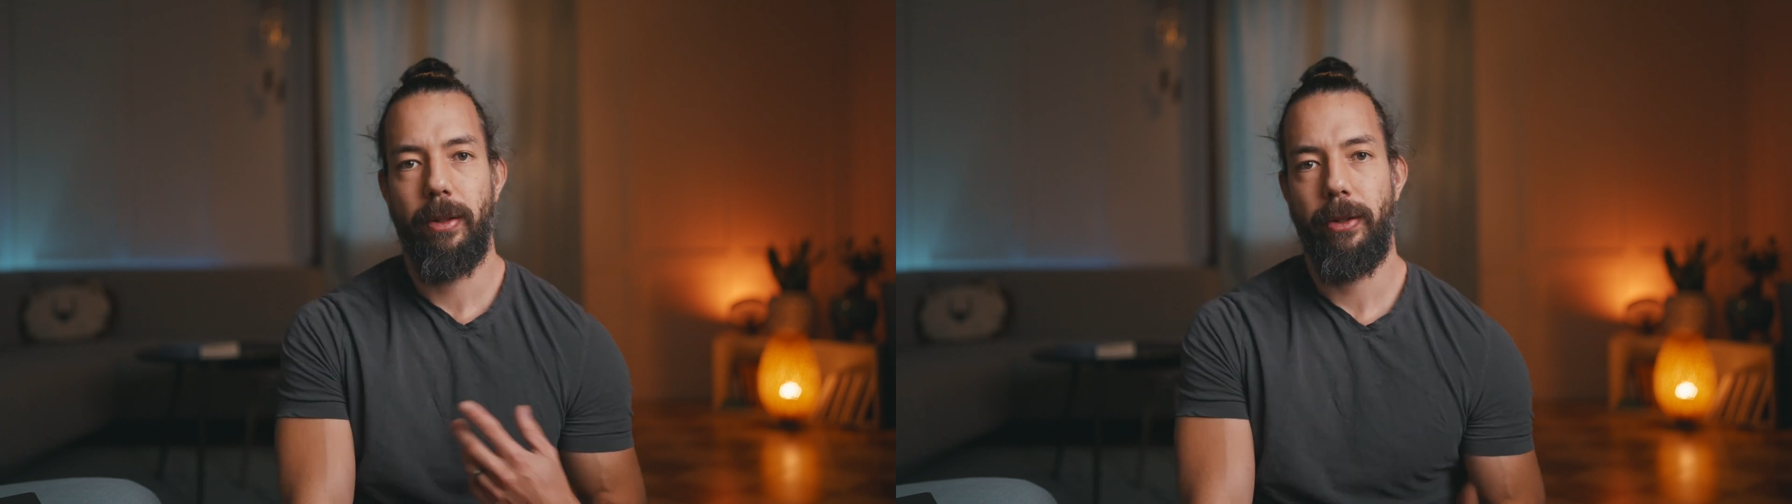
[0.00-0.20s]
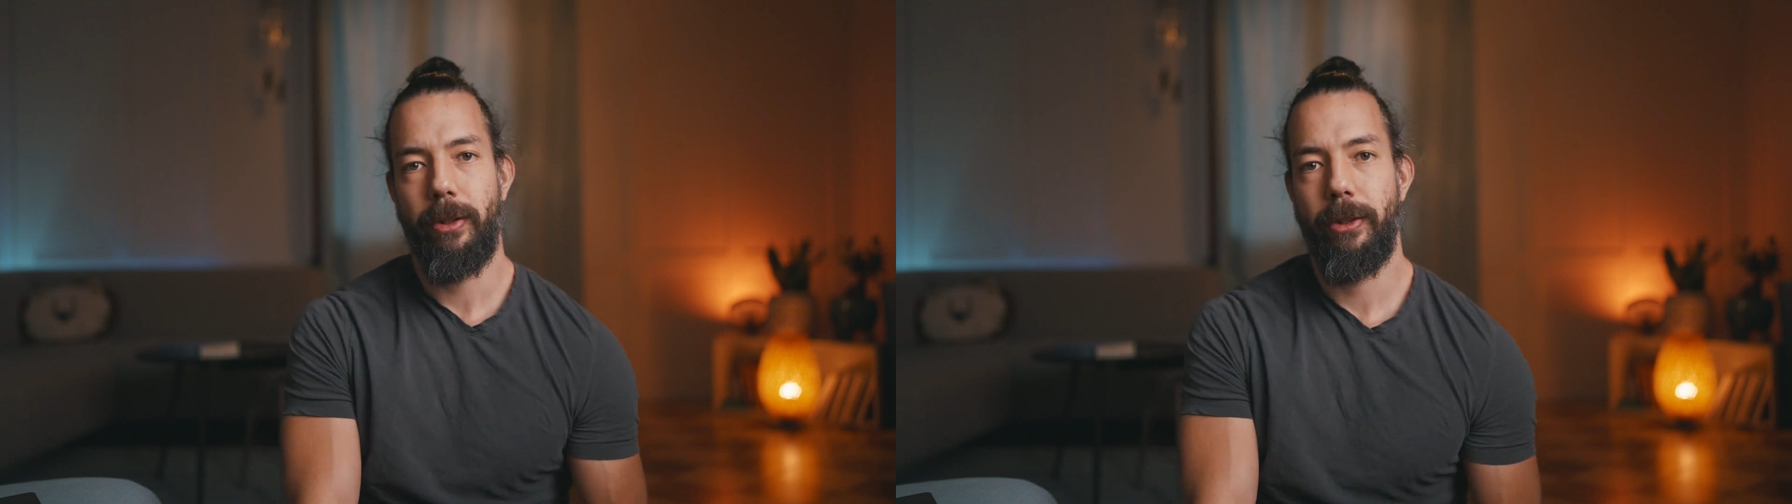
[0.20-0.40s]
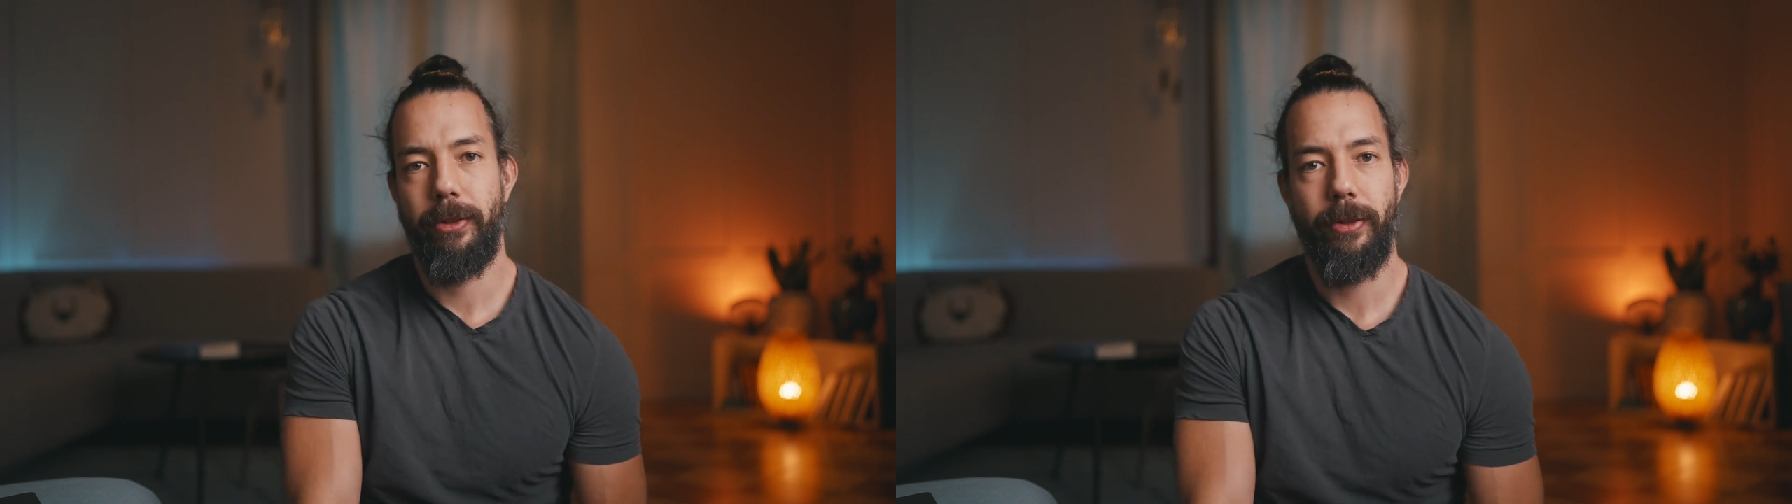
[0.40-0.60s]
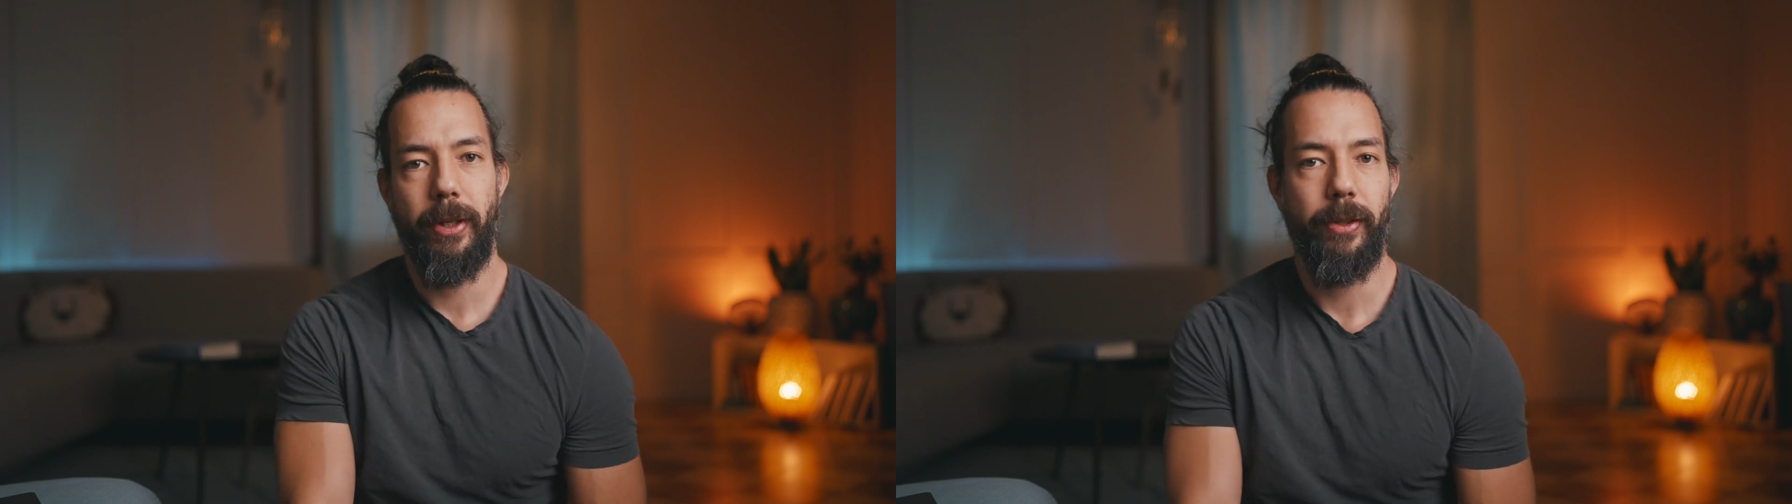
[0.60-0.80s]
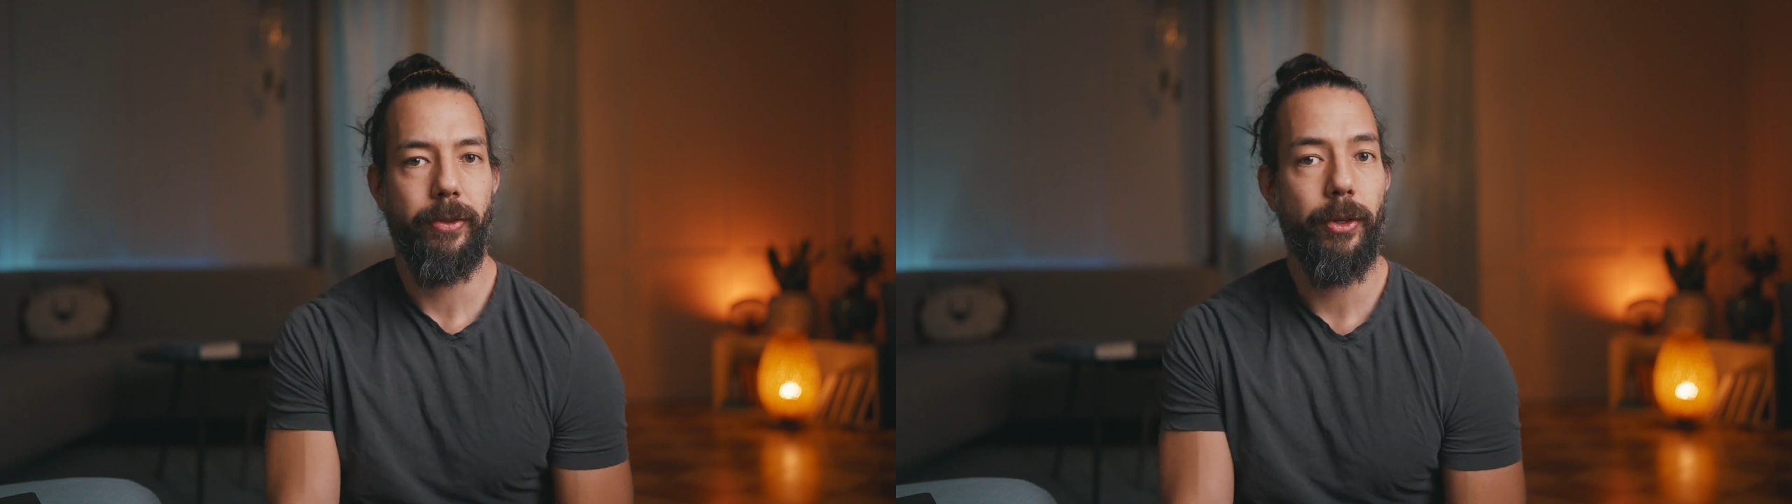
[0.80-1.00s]
Dr.
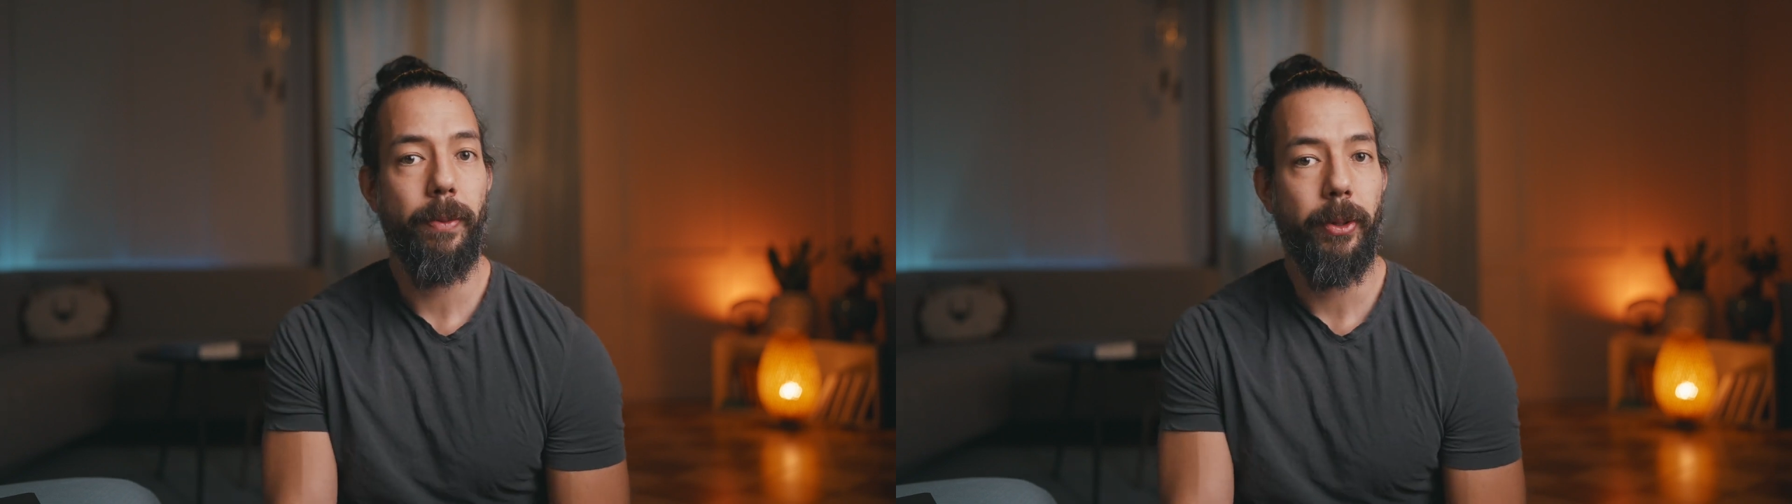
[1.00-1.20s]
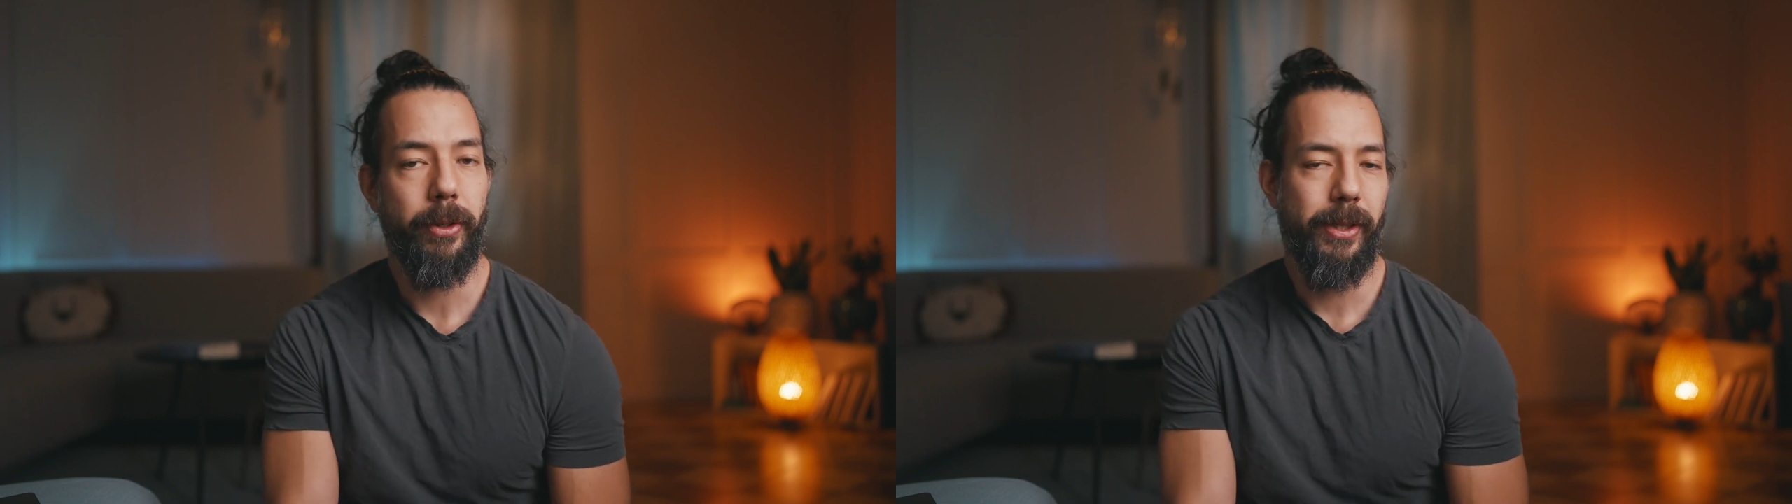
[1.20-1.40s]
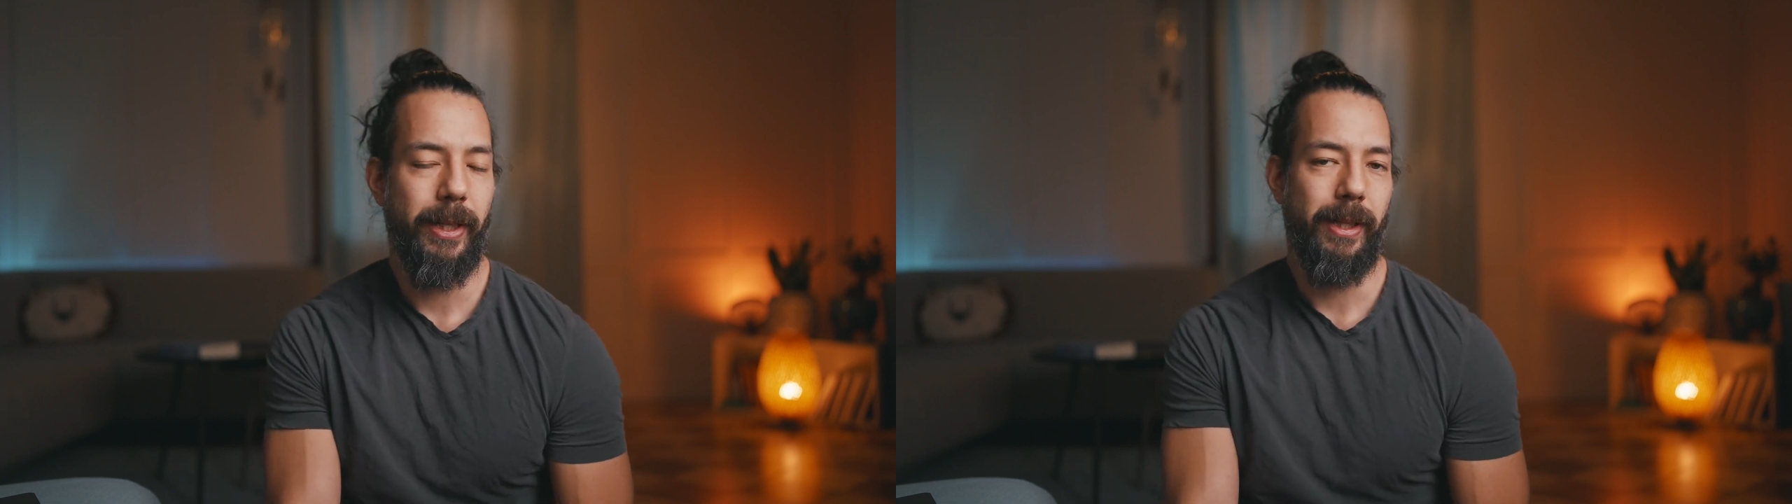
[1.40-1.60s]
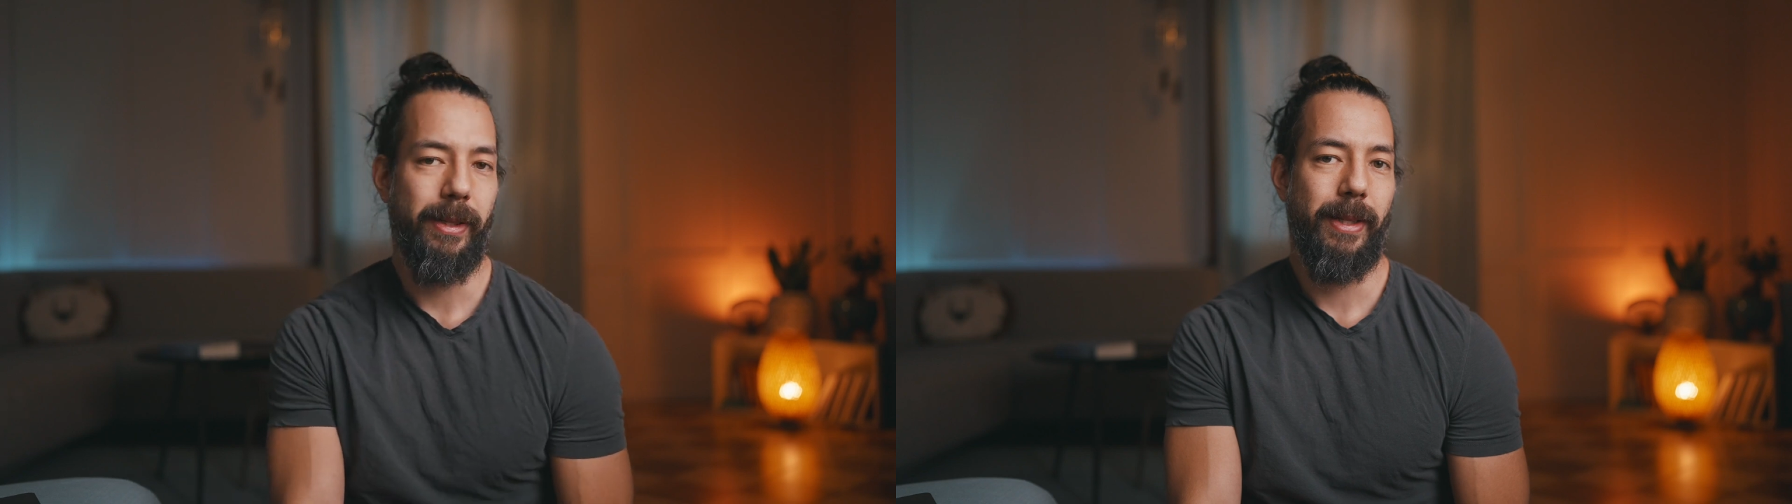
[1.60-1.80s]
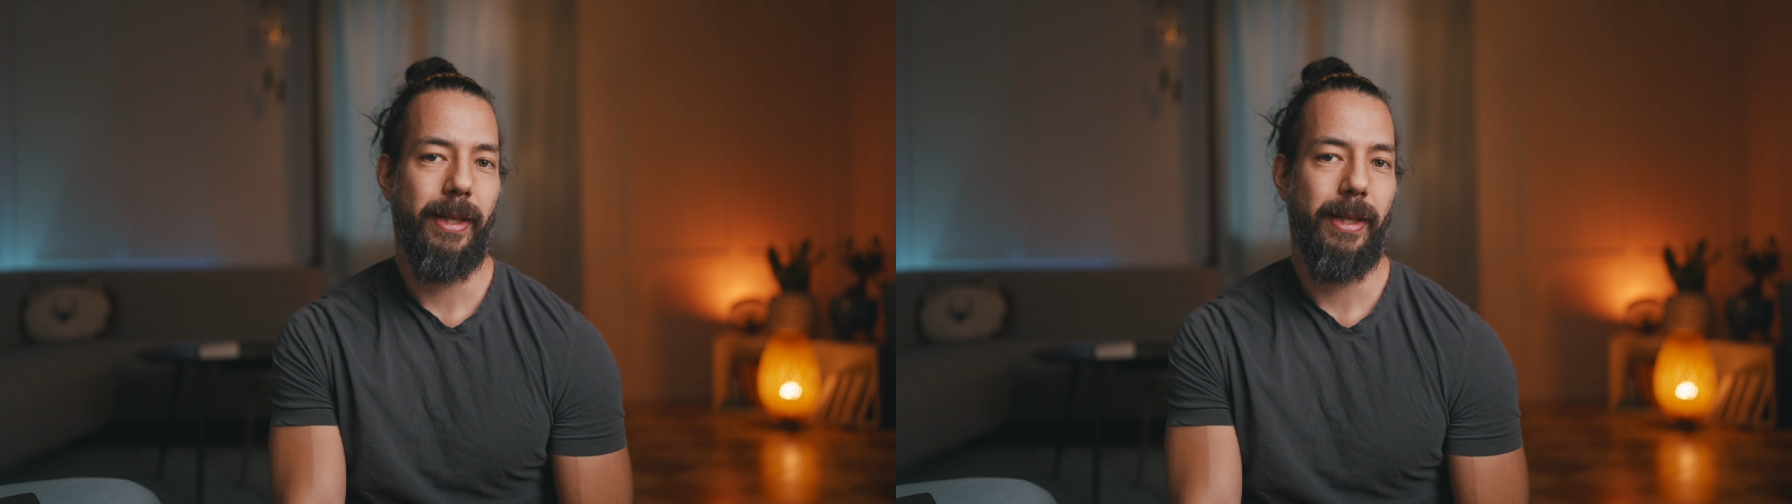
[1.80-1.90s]
Susanna Søberg says